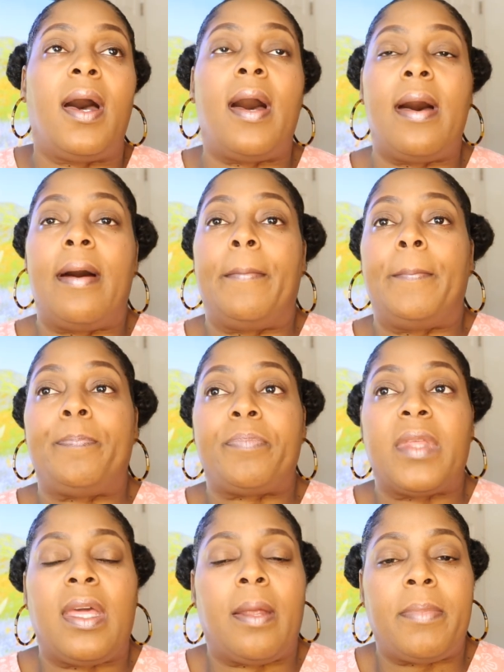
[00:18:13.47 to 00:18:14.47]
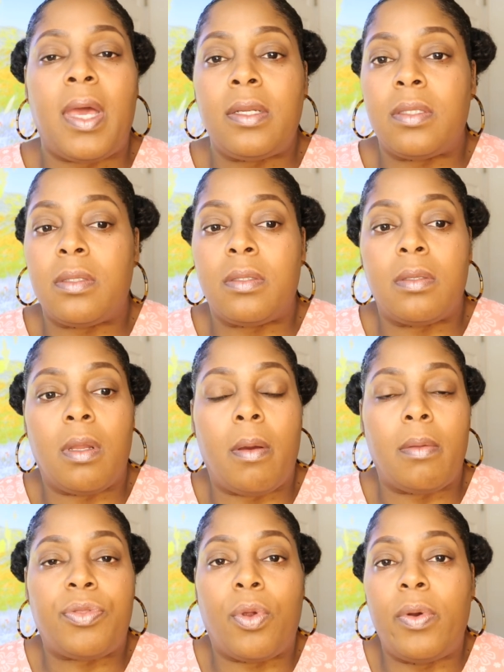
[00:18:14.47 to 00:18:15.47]
Um, and I'm not
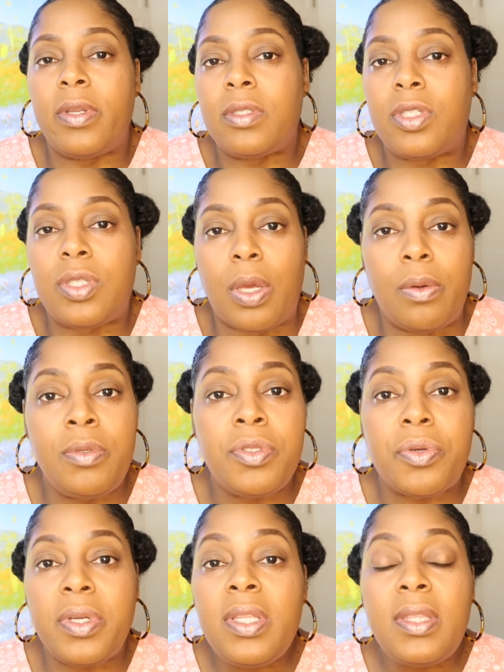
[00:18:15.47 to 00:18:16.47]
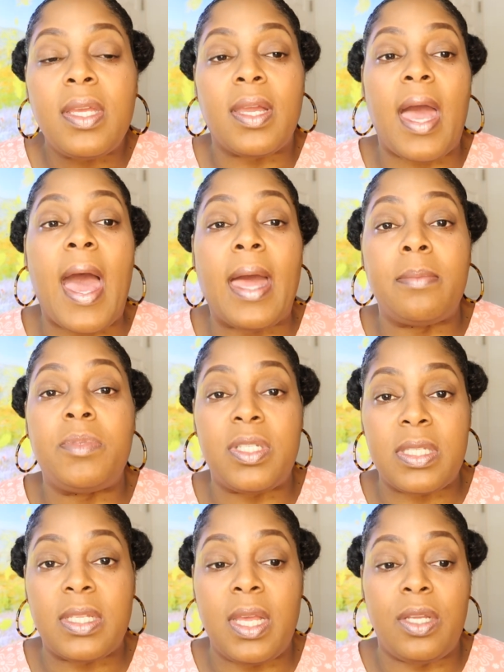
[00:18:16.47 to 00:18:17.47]
throwing stones or anything. I'm
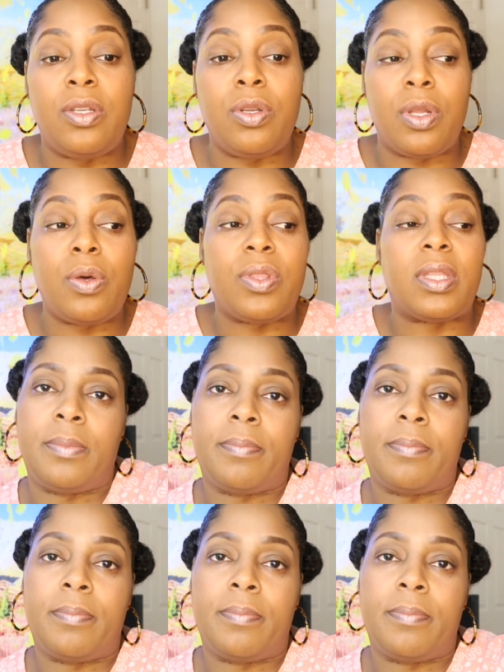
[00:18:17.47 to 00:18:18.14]
just letting you know